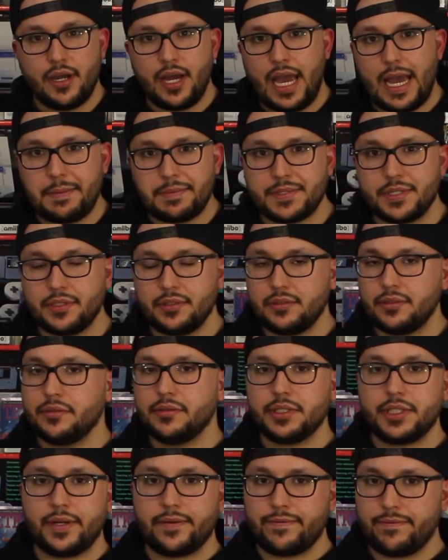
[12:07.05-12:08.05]

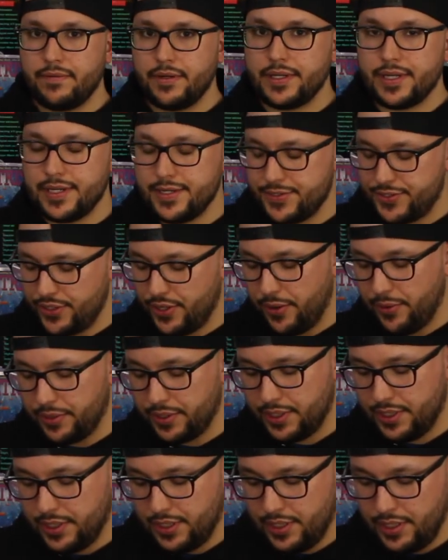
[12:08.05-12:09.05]
absolutely a freaking joke.